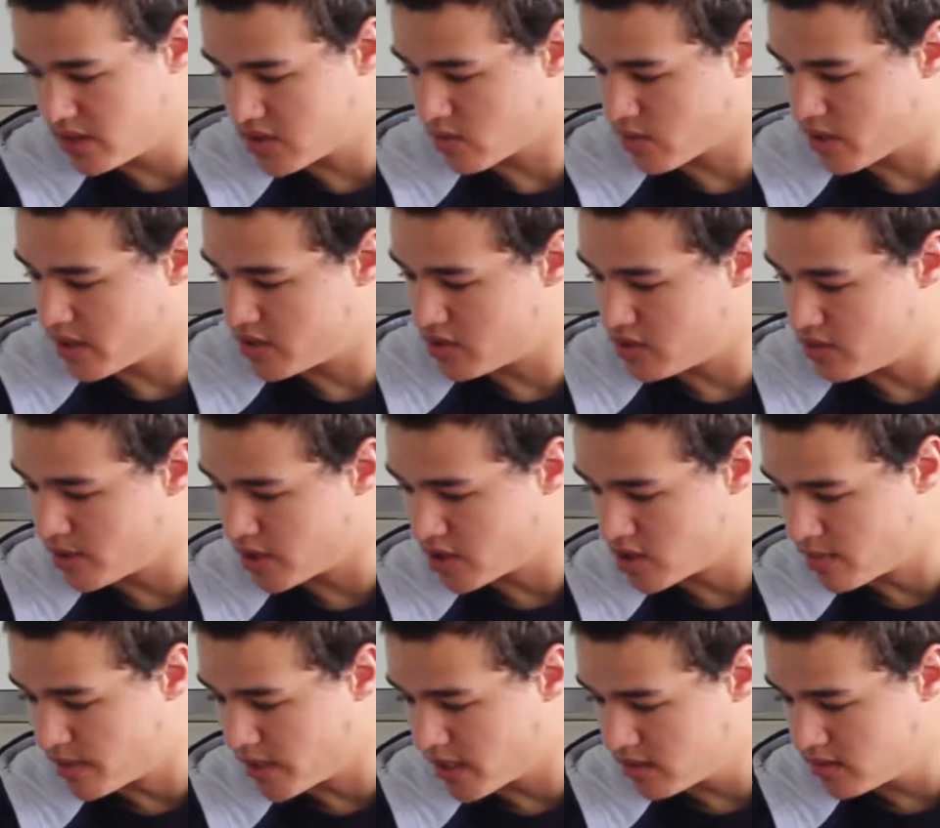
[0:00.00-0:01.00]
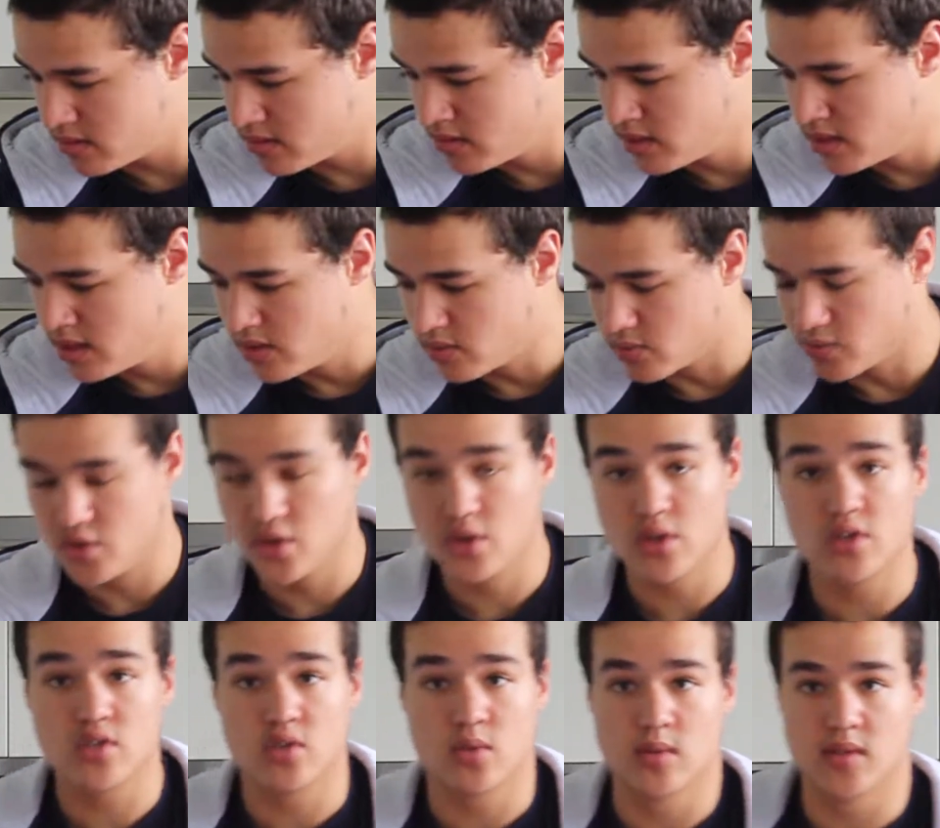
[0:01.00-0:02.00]
need to worry too much about. We'll do
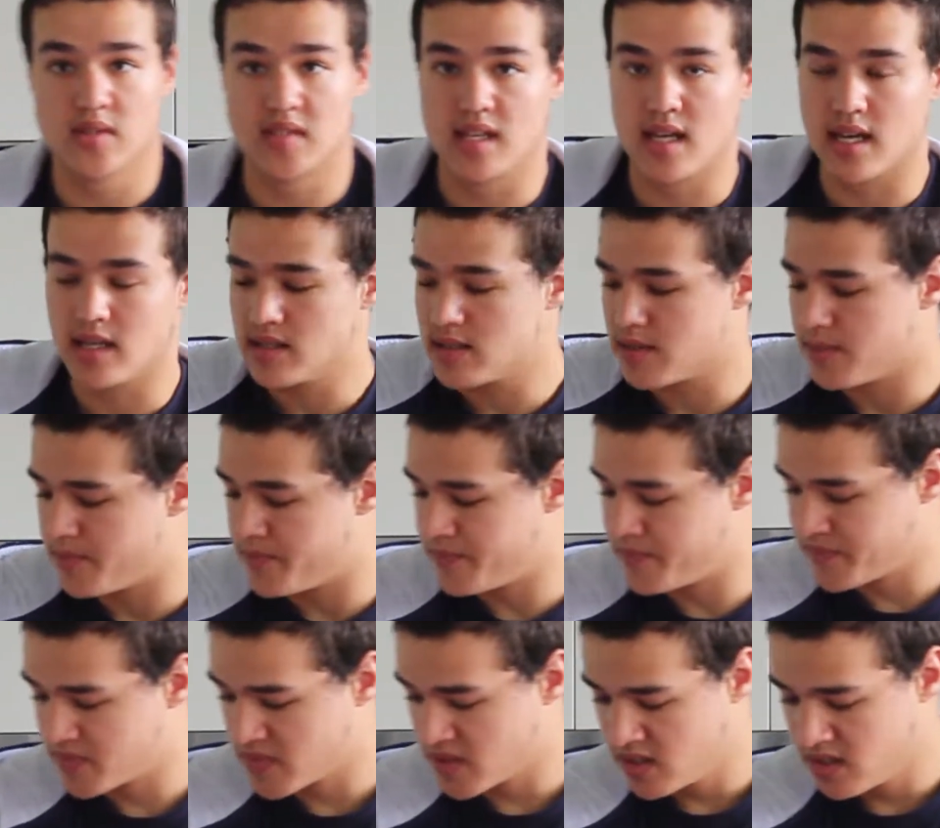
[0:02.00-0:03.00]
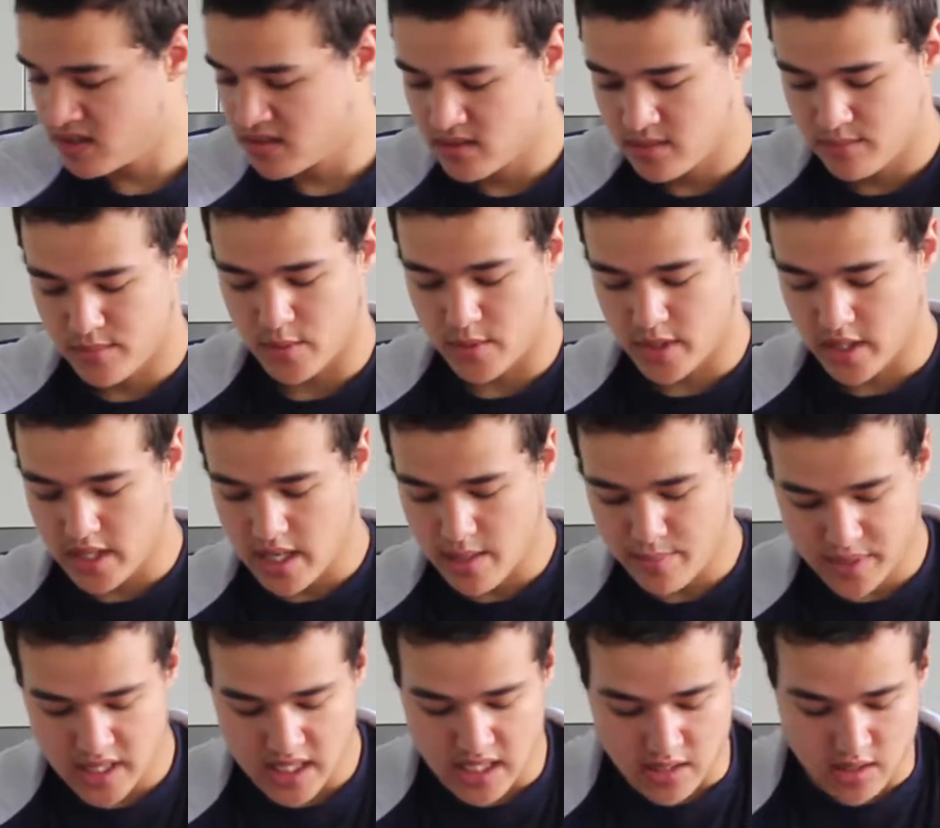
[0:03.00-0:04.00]
those towards the end. But we got our
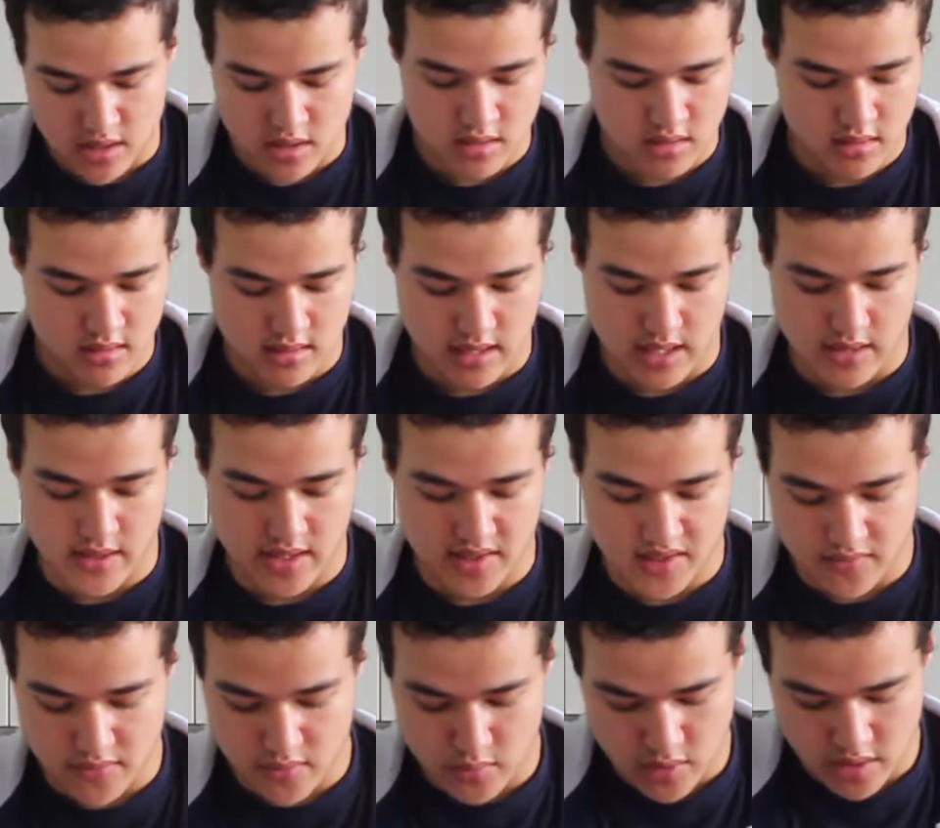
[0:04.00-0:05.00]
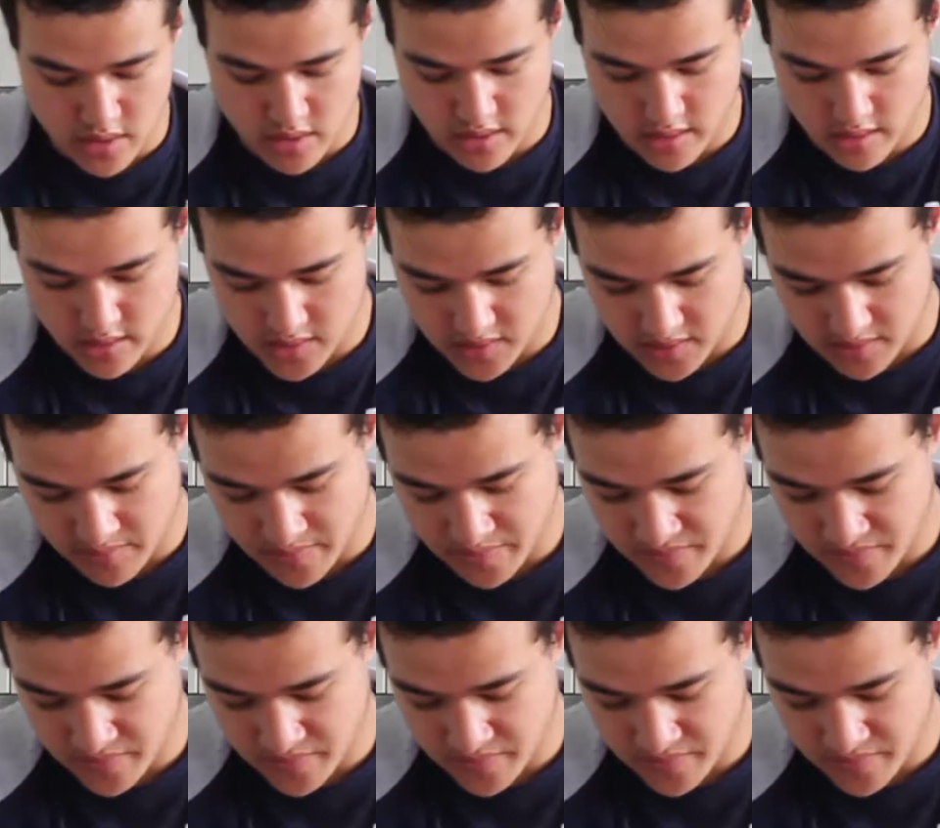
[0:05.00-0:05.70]
peach. Now, as everyone knows,